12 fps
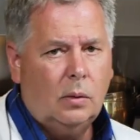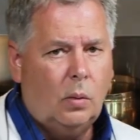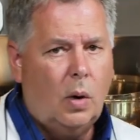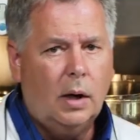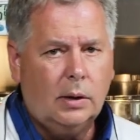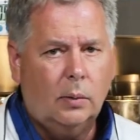
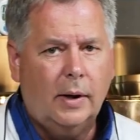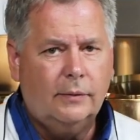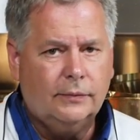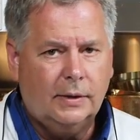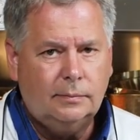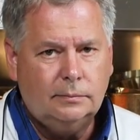walk away
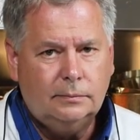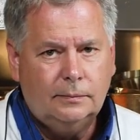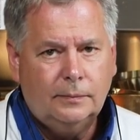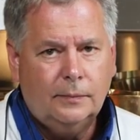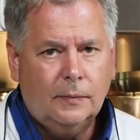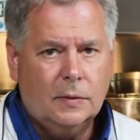from.
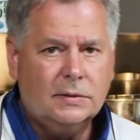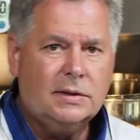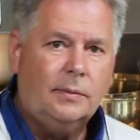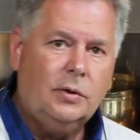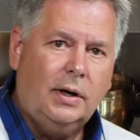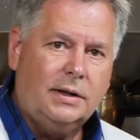There's
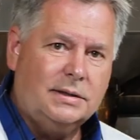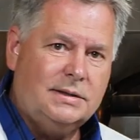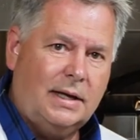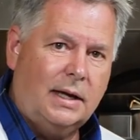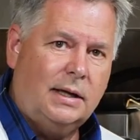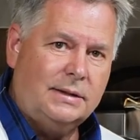something you got to
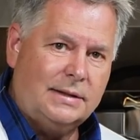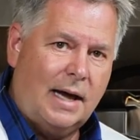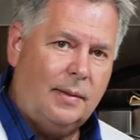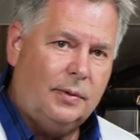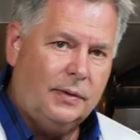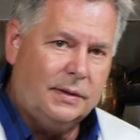stay on
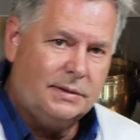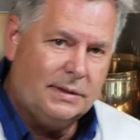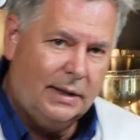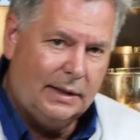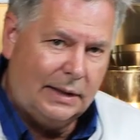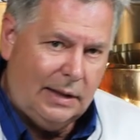top of
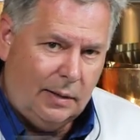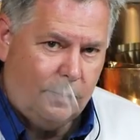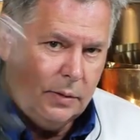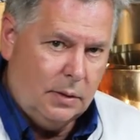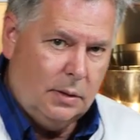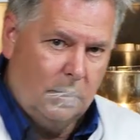this and
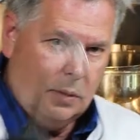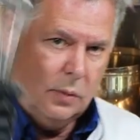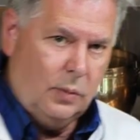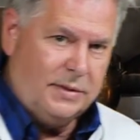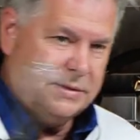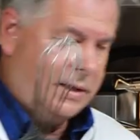keep
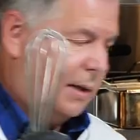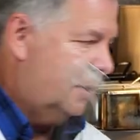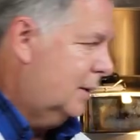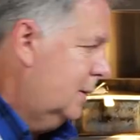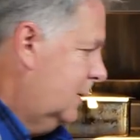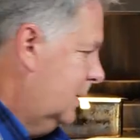whisking.